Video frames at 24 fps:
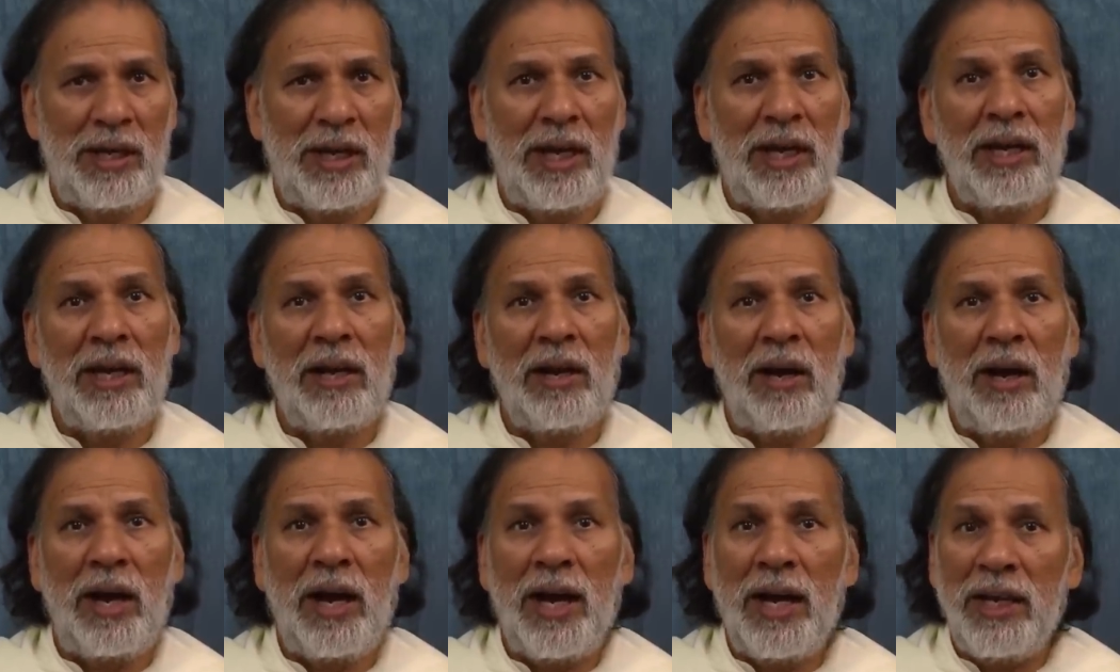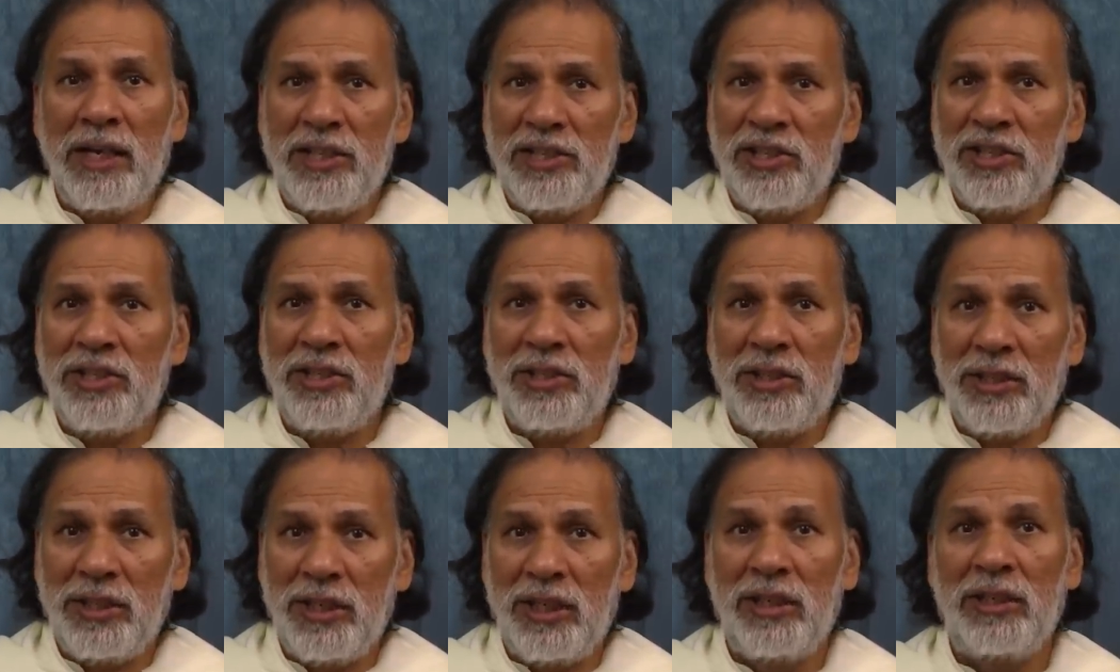And I
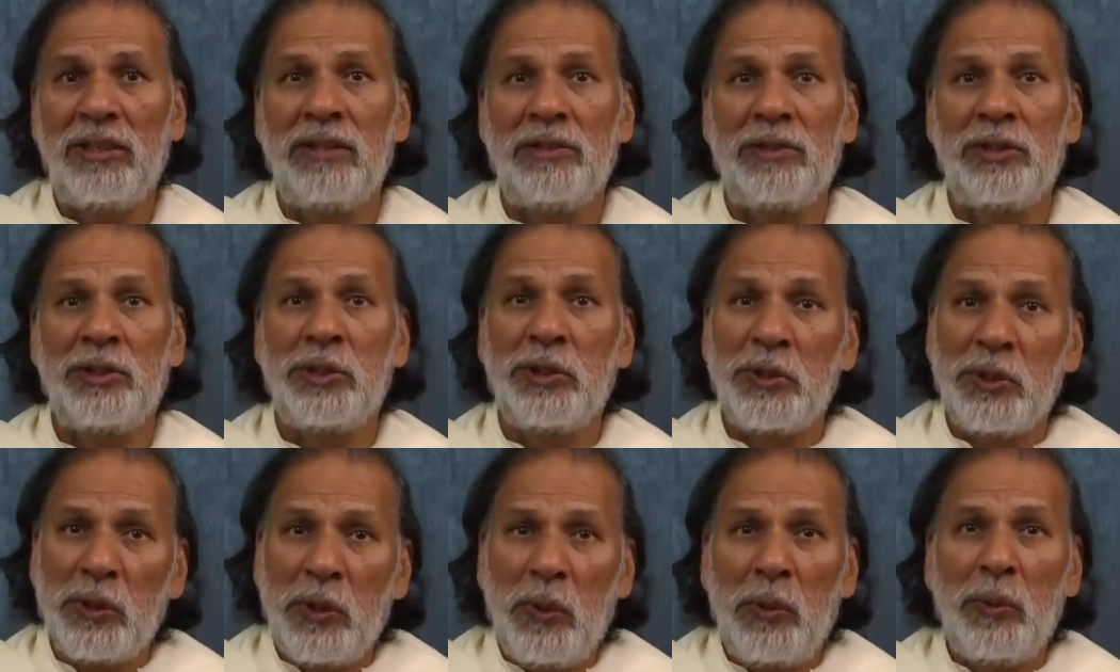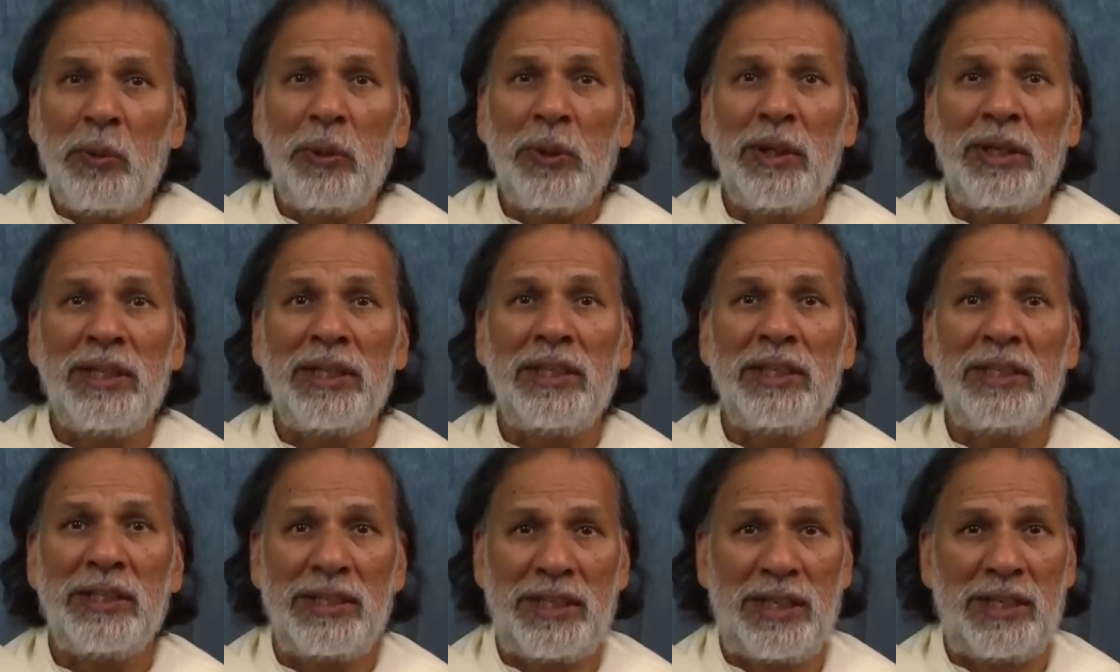still
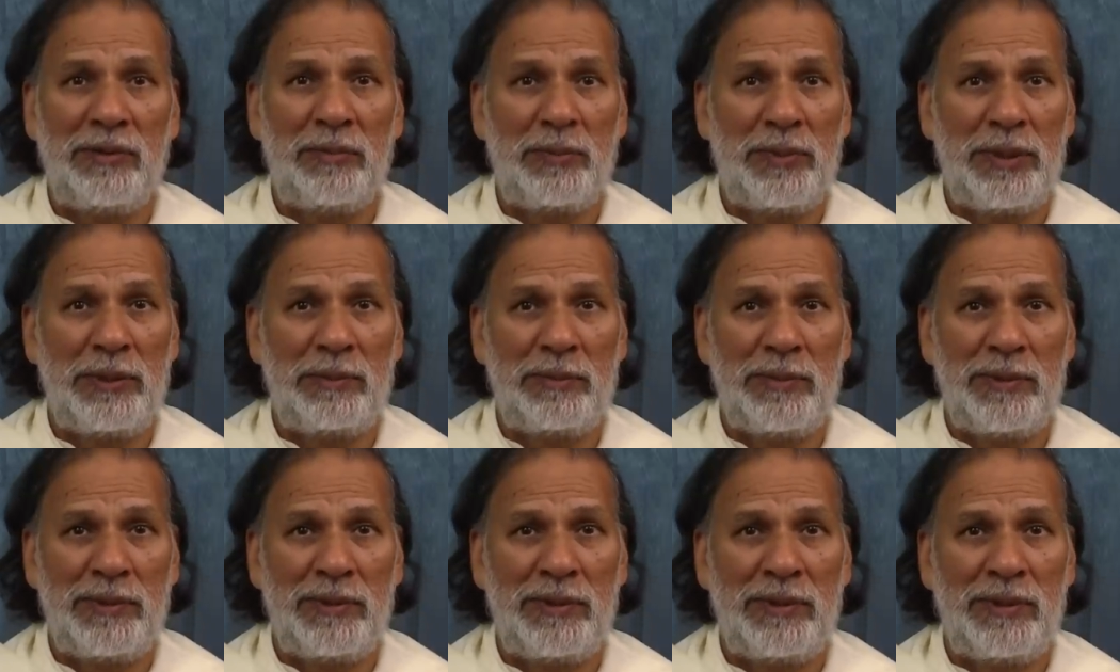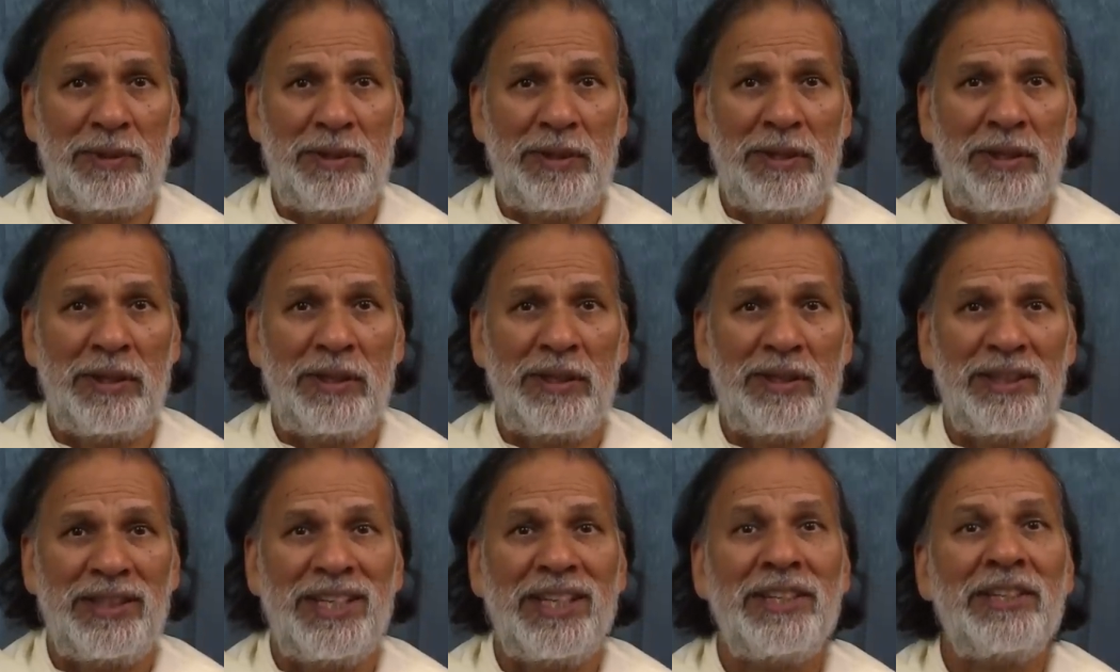strongly tell people
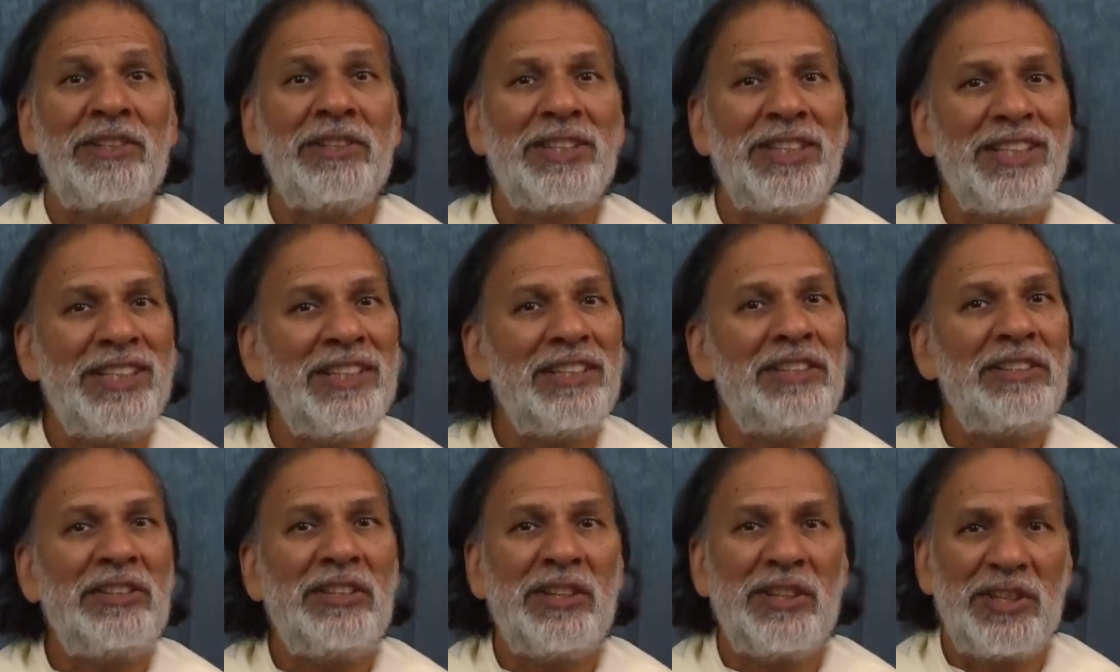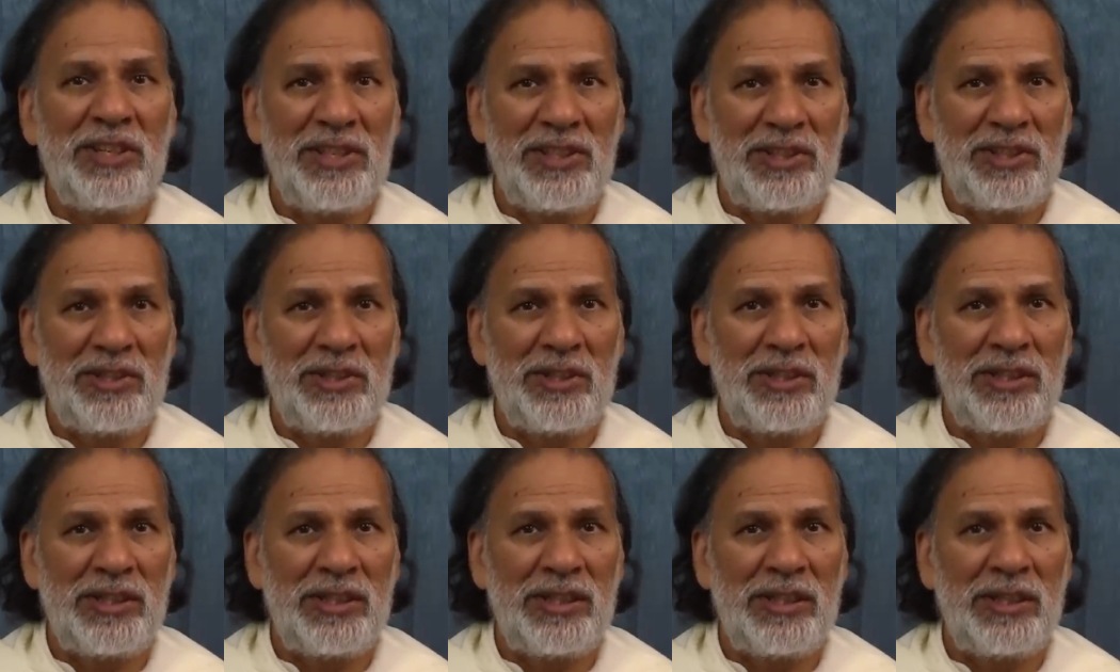that read the
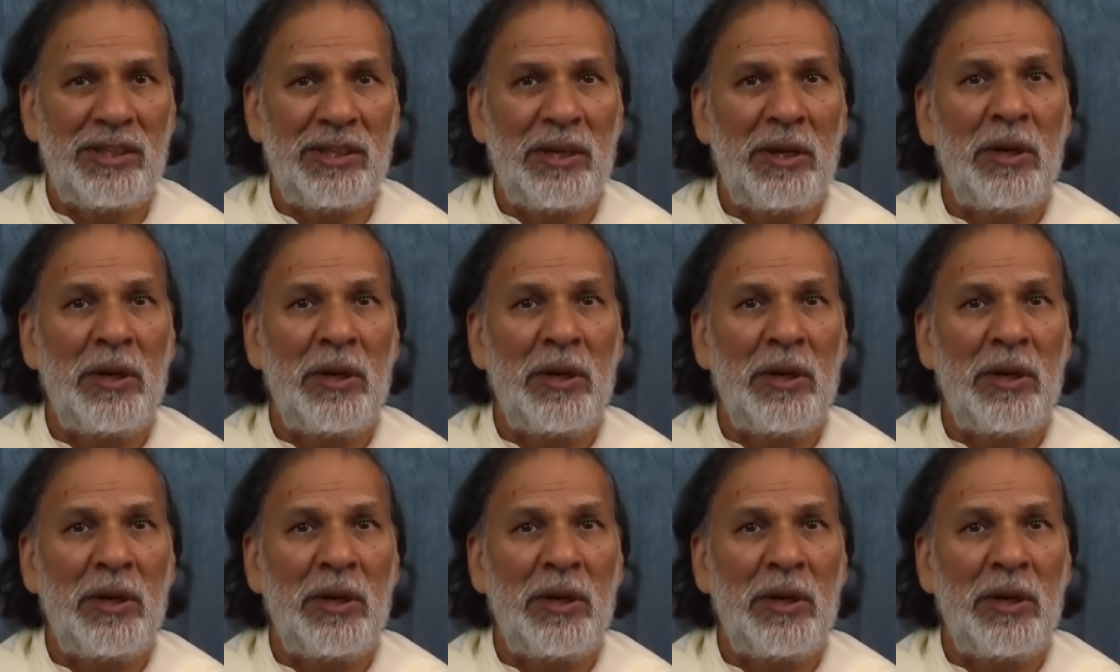history.